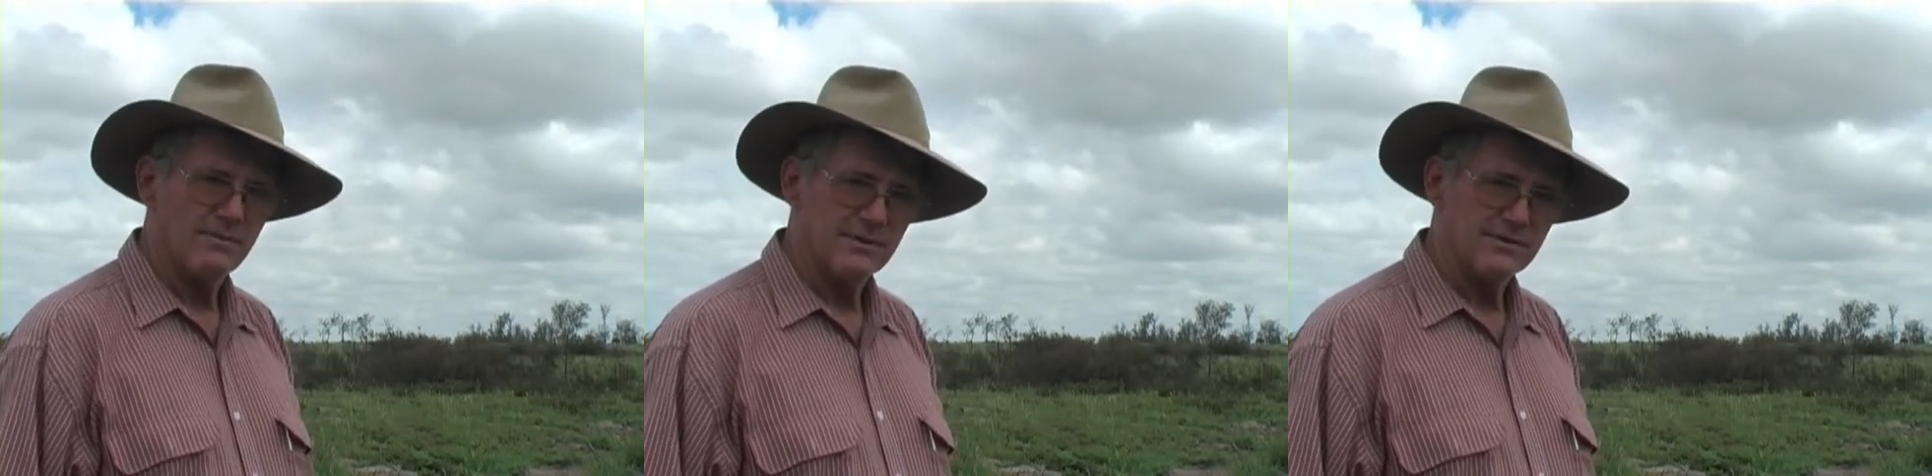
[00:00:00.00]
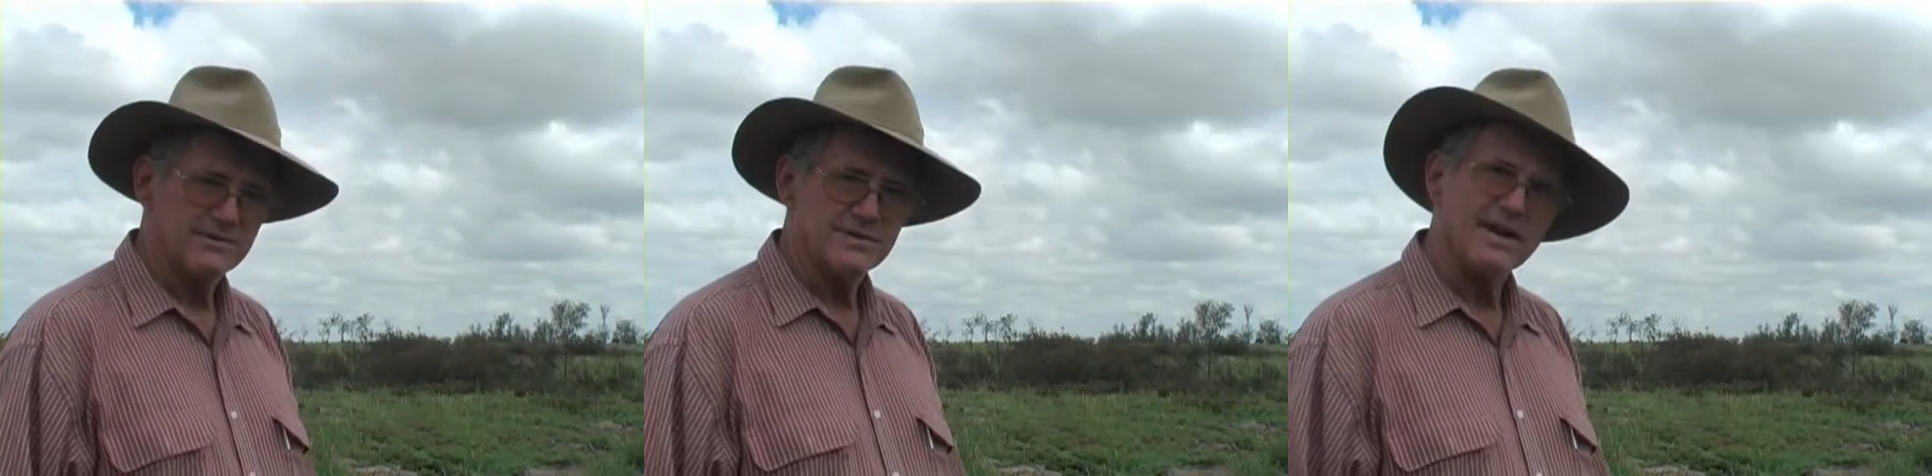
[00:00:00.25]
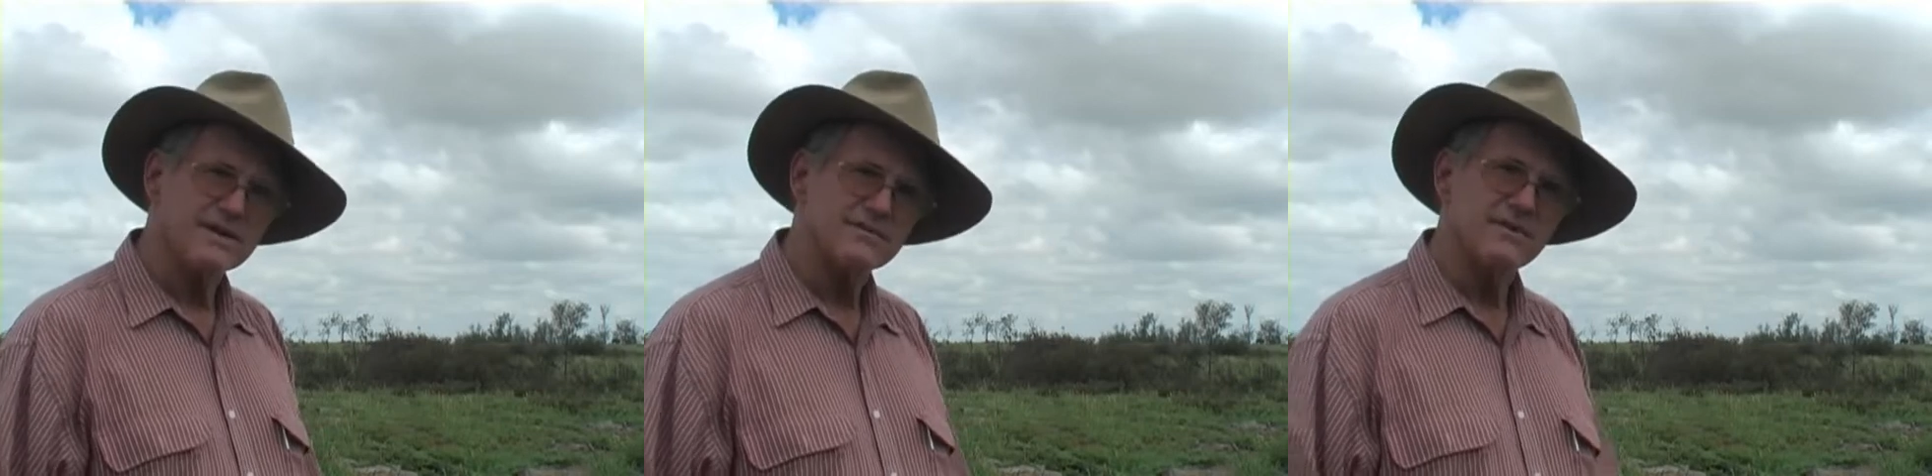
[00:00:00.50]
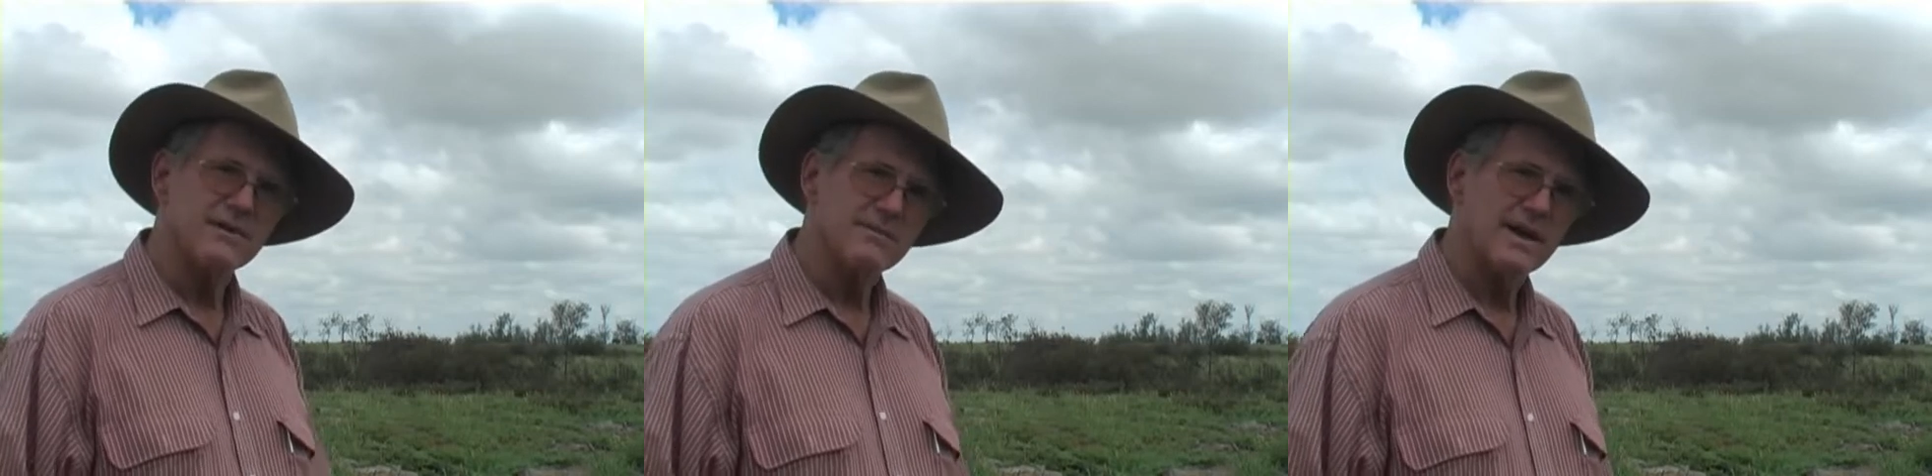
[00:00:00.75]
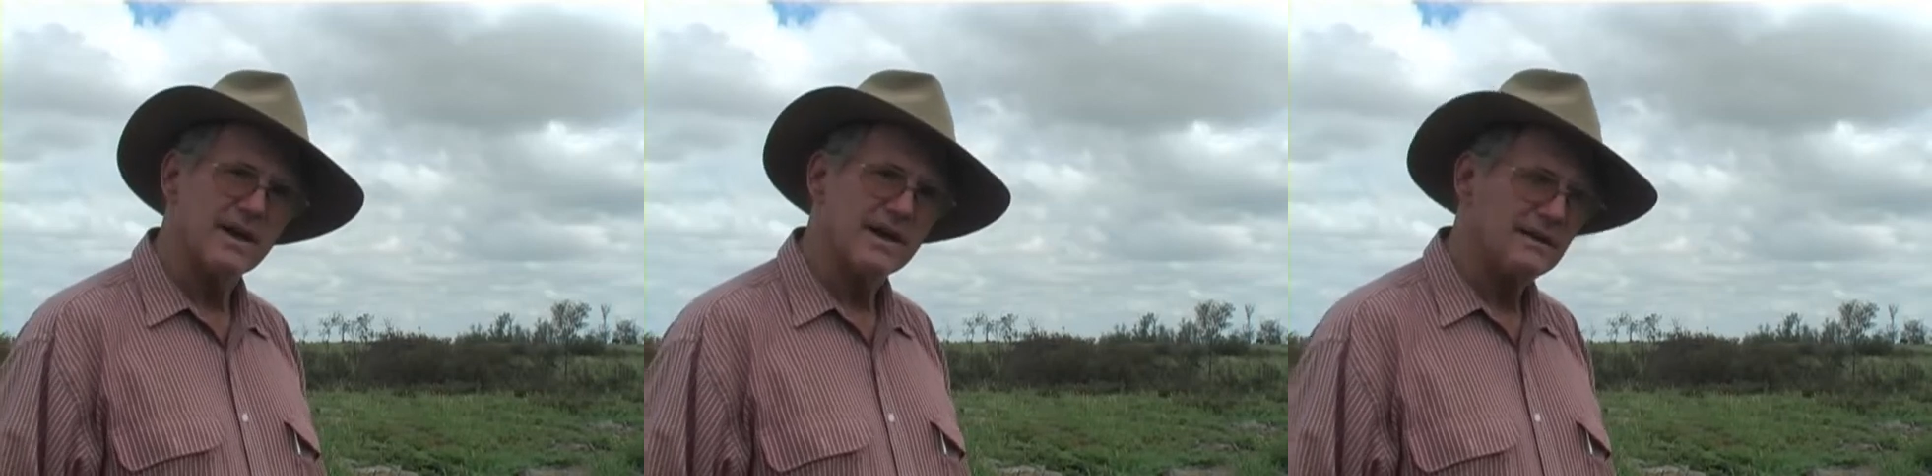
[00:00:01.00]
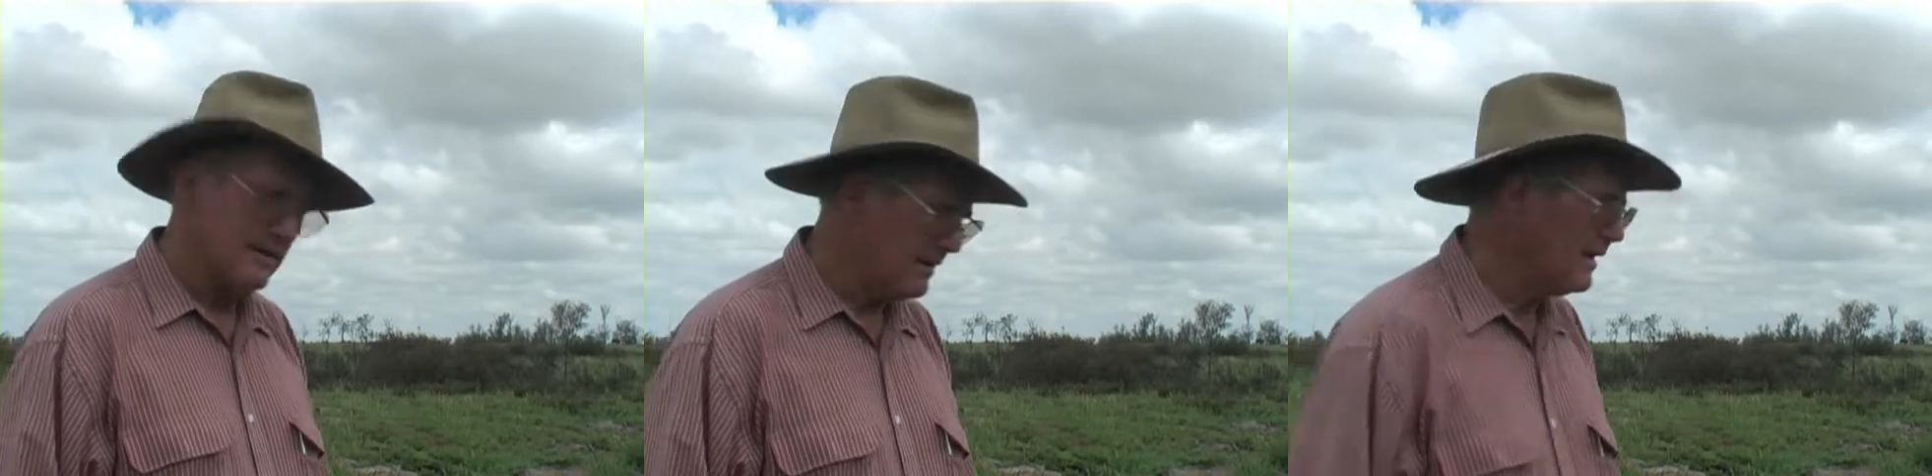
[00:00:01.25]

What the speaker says: that suckers very bad.